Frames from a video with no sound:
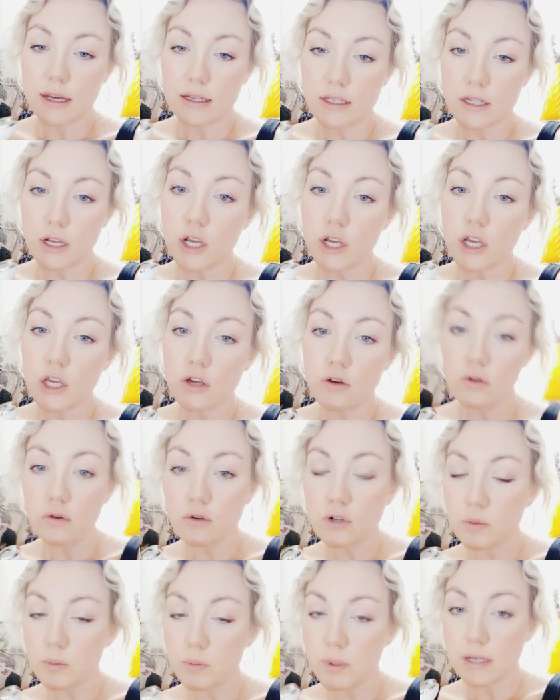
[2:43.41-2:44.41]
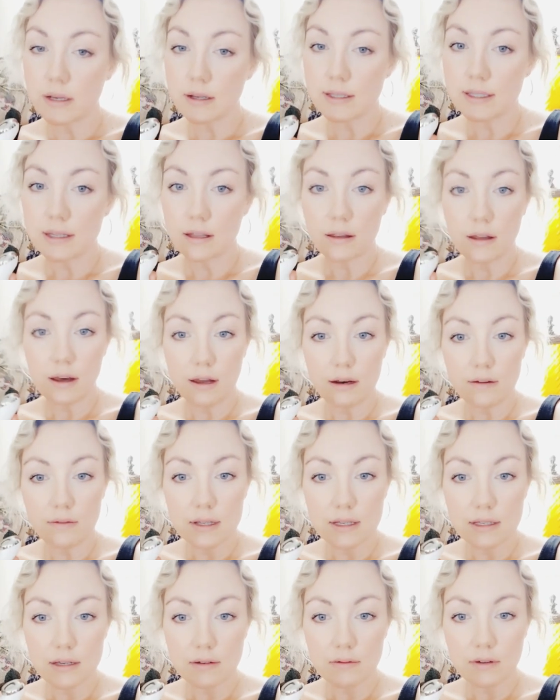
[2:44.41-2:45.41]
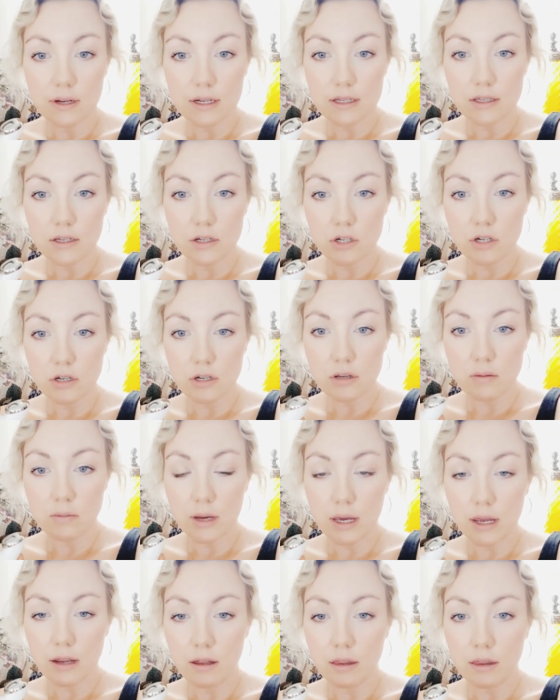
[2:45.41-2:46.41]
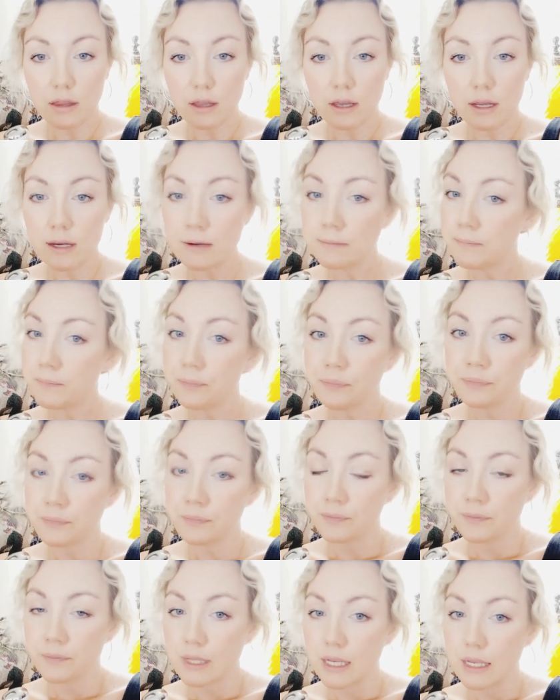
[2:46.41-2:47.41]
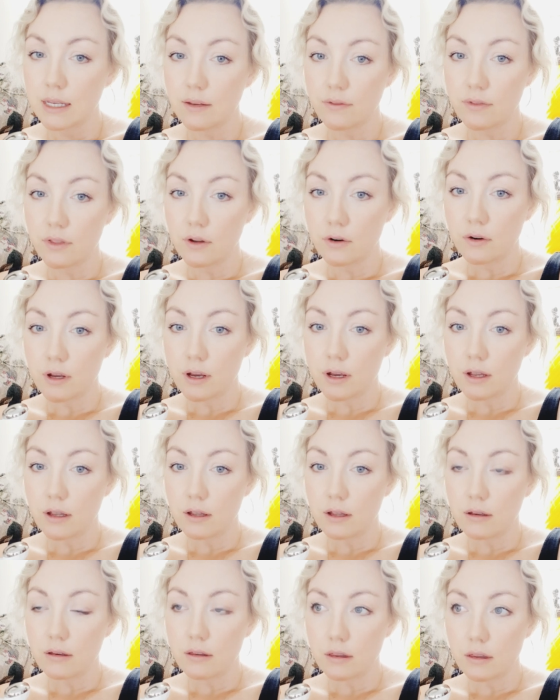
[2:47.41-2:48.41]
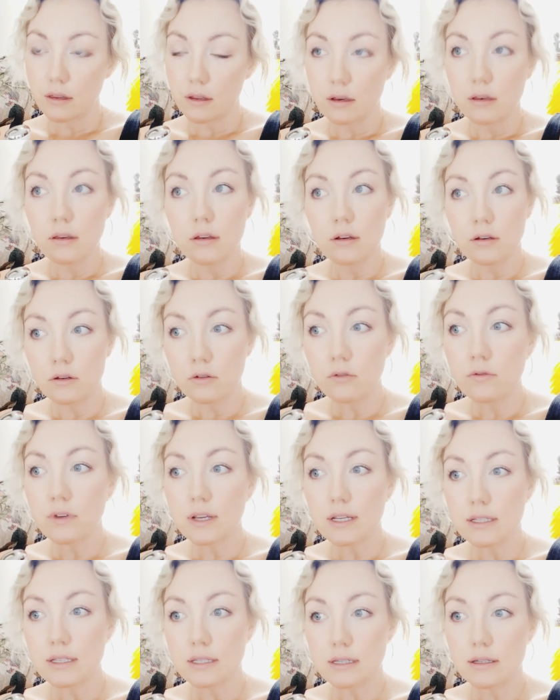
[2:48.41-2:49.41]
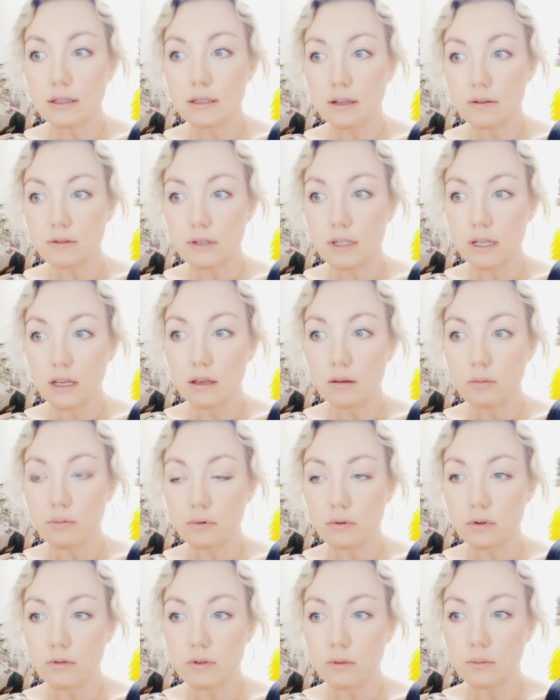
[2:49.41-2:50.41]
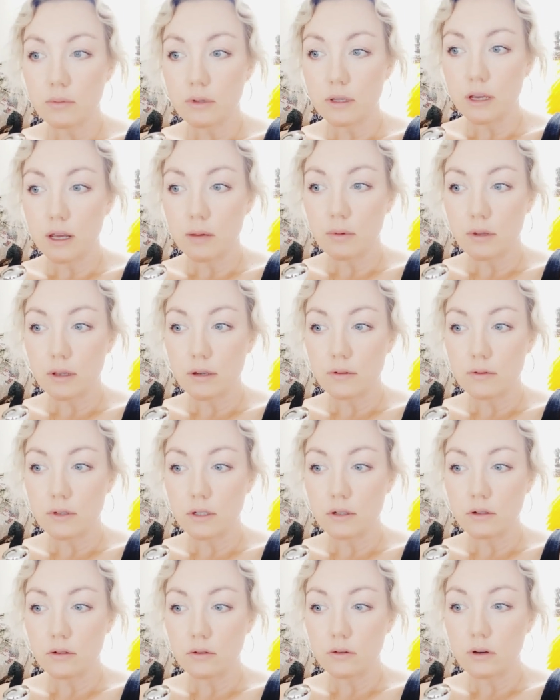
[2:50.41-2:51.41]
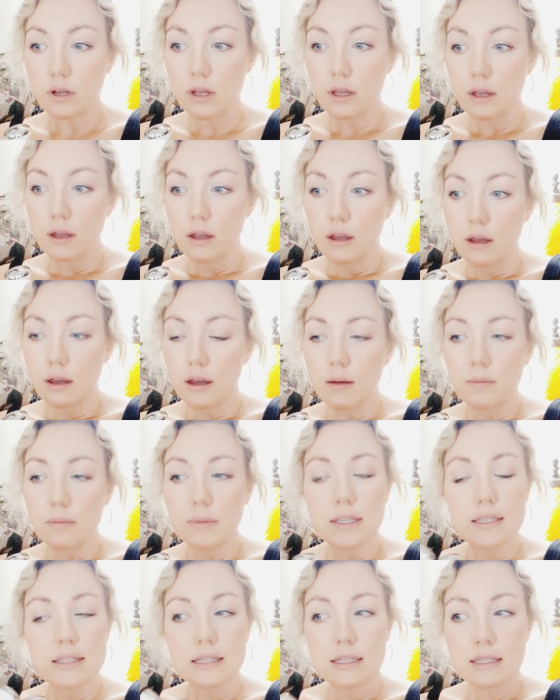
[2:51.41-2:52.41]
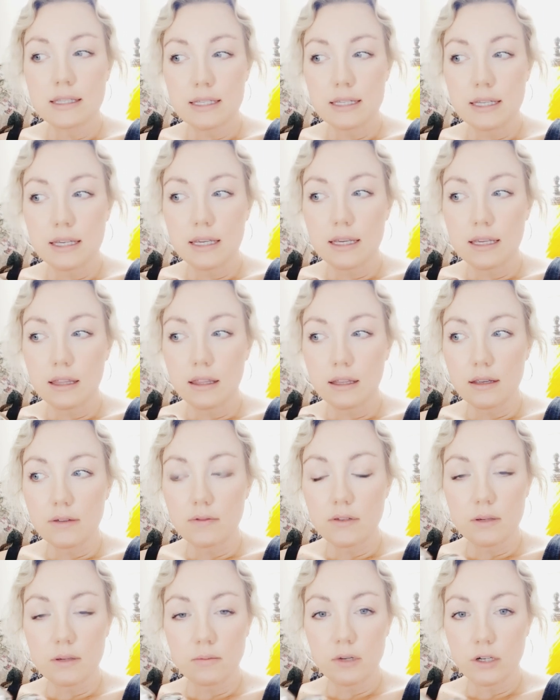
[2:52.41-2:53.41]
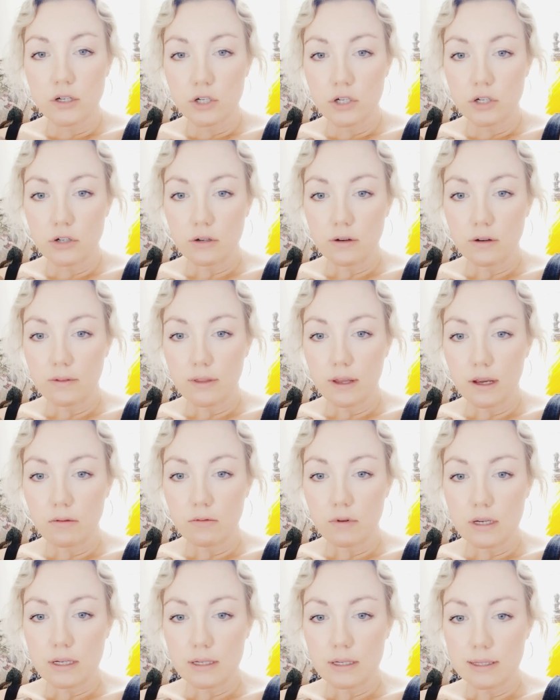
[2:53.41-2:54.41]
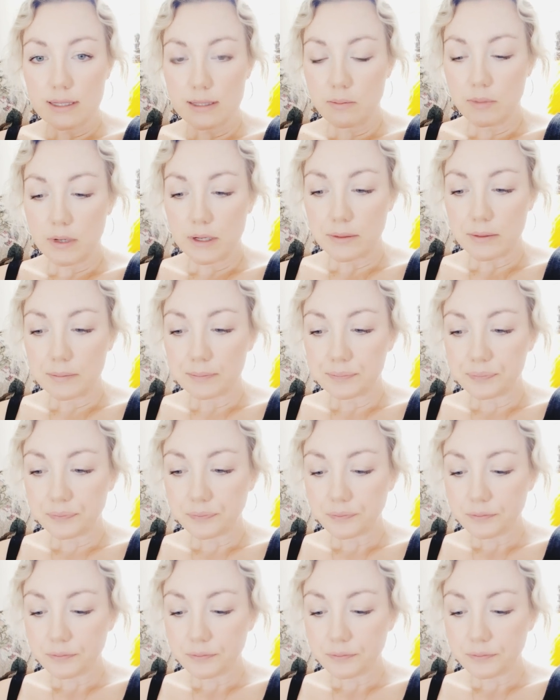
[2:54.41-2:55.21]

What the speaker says: That's huge because a lot of these devices you can buy online. If they're not, the NeuPhase is FDA approved, I believe too. The SensiLift, I'm not sure if that one is, but